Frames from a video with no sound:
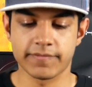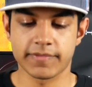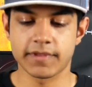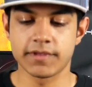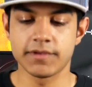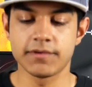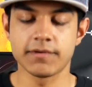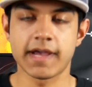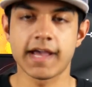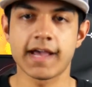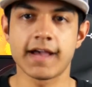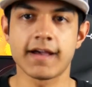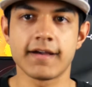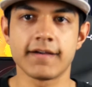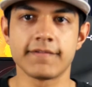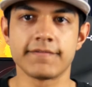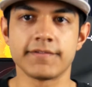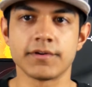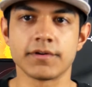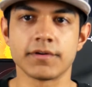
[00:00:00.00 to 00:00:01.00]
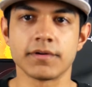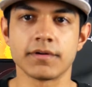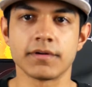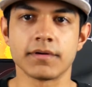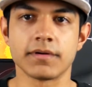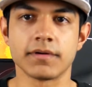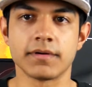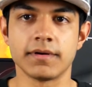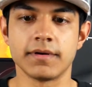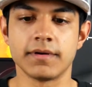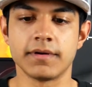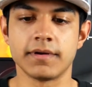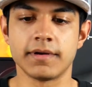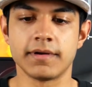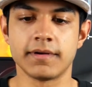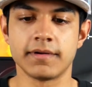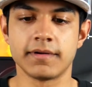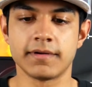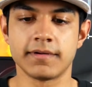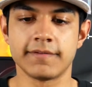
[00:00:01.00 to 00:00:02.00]
you have your
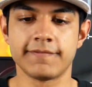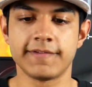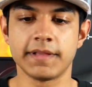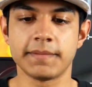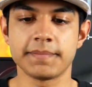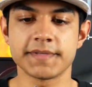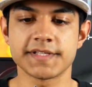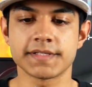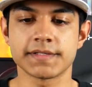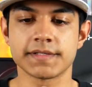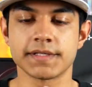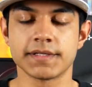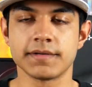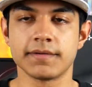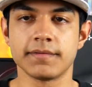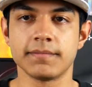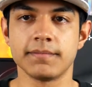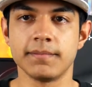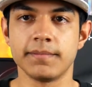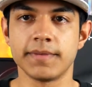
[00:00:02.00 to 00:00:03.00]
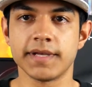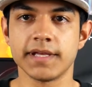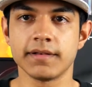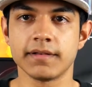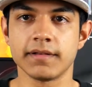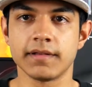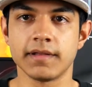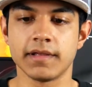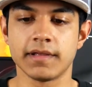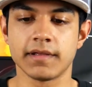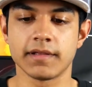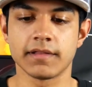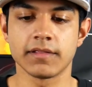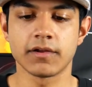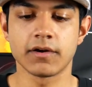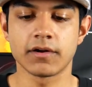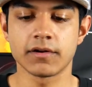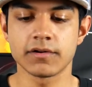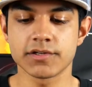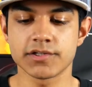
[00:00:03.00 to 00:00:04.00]
Phillips bit,
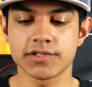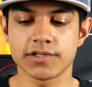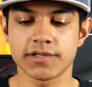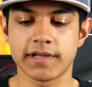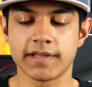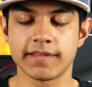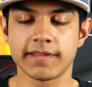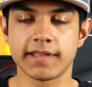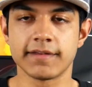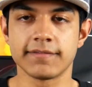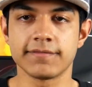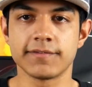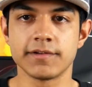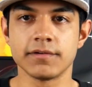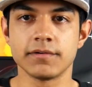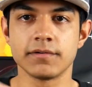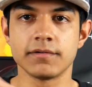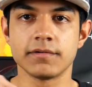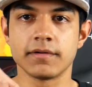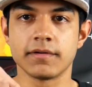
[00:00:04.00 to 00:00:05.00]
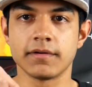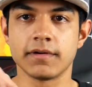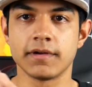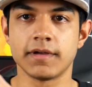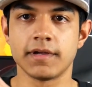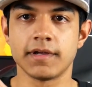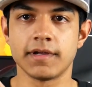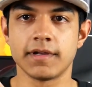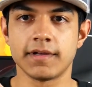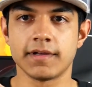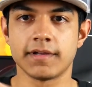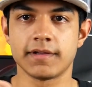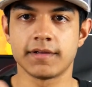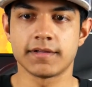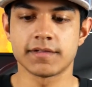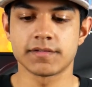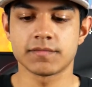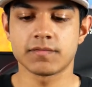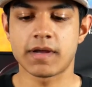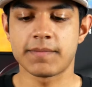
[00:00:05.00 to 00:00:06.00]
large, and then if you
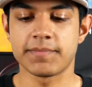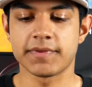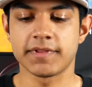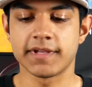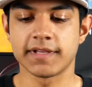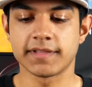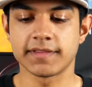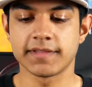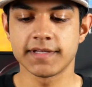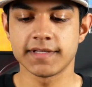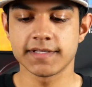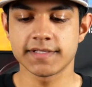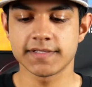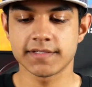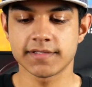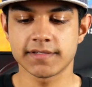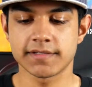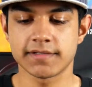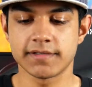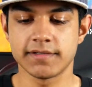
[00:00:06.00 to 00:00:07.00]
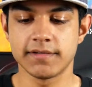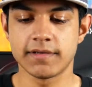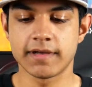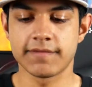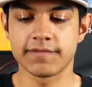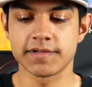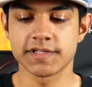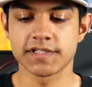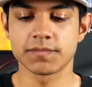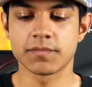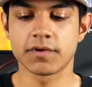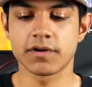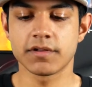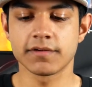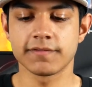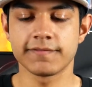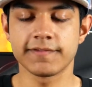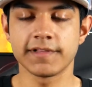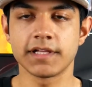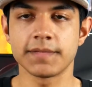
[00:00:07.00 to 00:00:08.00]
swap it like this, you have a
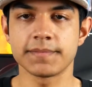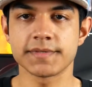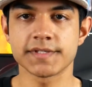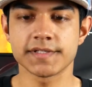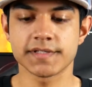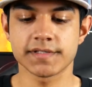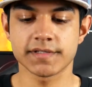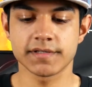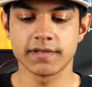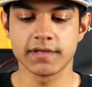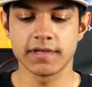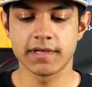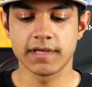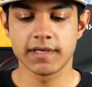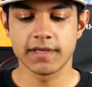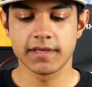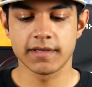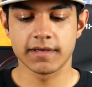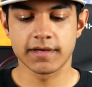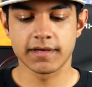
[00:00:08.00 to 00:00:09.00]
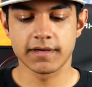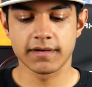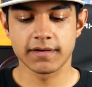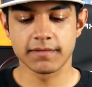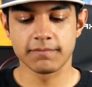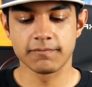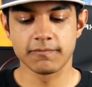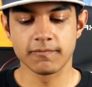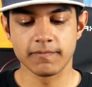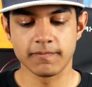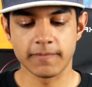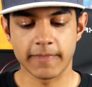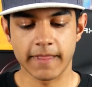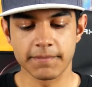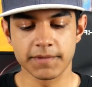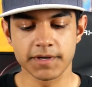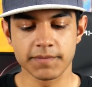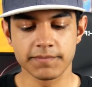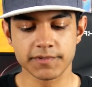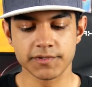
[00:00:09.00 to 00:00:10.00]
smaller Phillips. I'm
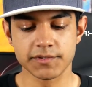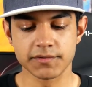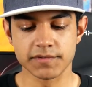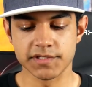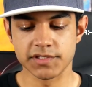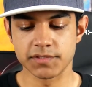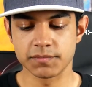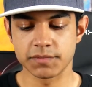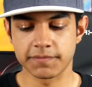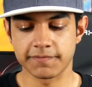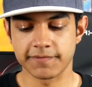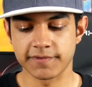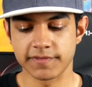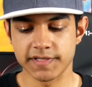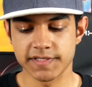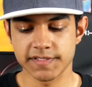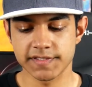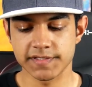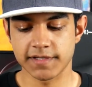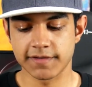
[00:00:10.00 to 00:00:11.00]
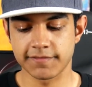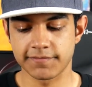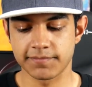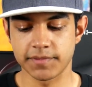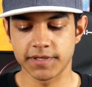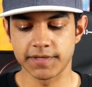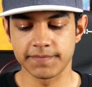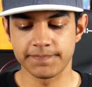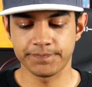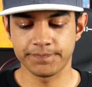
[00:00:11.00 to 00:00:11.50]
going to do a zoom up for this stuff, but